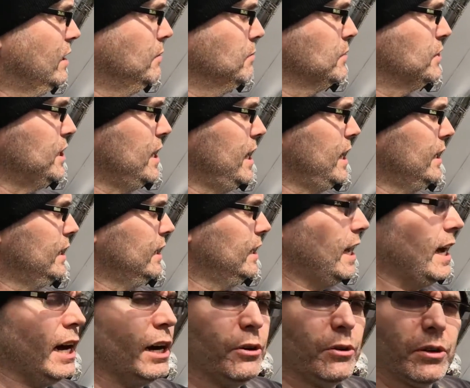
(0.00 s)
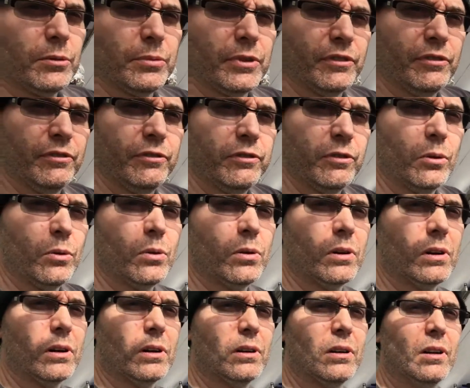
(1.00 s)
comes on an hour
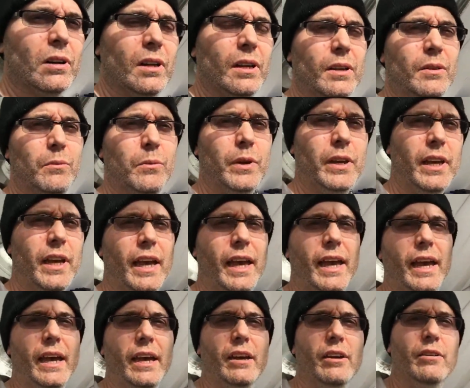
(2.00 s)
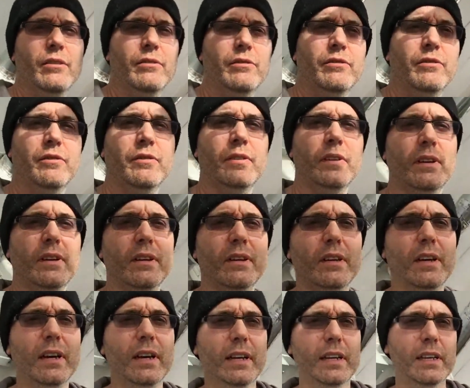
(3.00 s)
before we have,
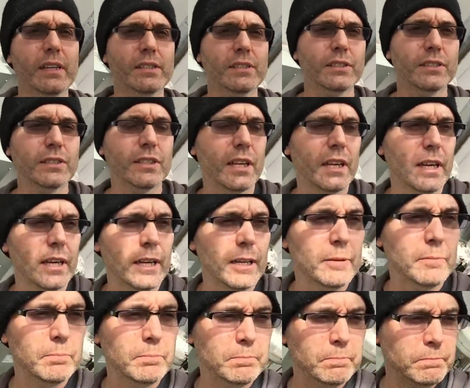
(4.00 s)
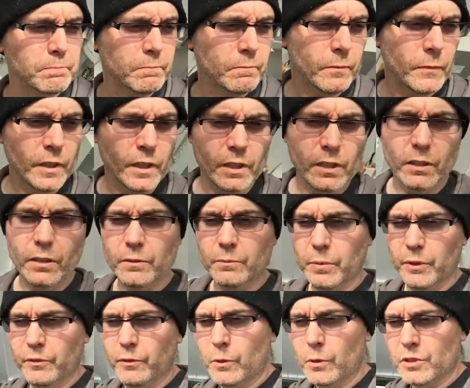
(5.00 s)
I guess, um, you know,
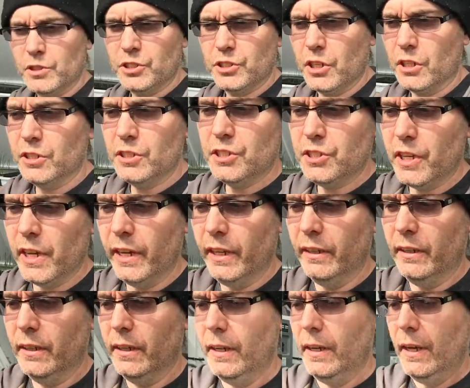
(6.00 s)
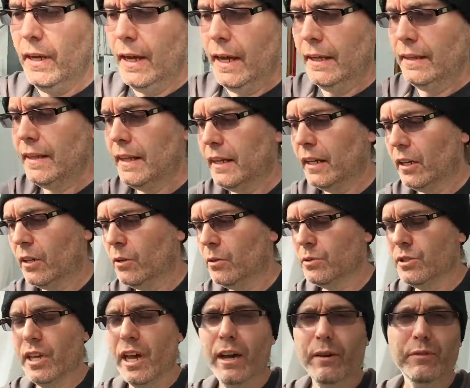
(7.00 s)
before sunset, and then it
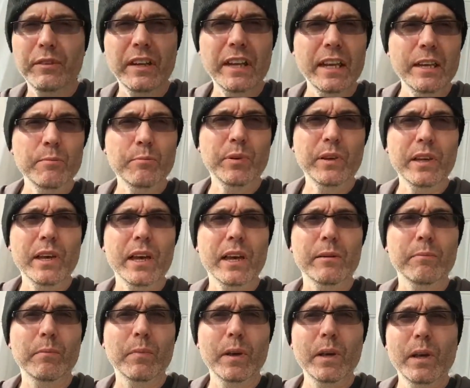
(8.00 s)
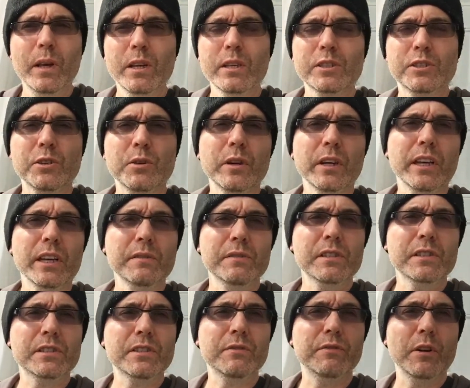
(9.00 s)
goes off at 8 p.m. So it
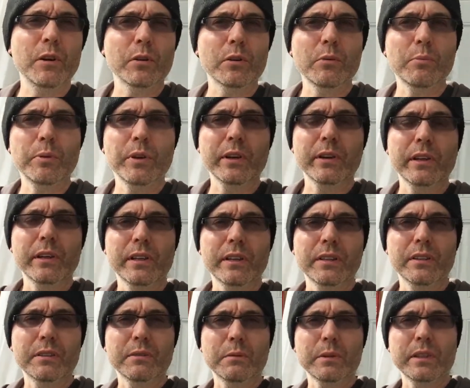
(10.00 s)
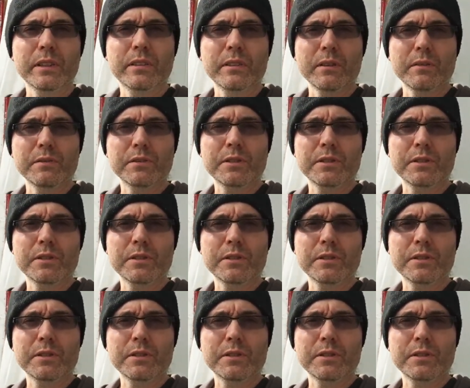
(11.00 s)
gives us a photo period in the winter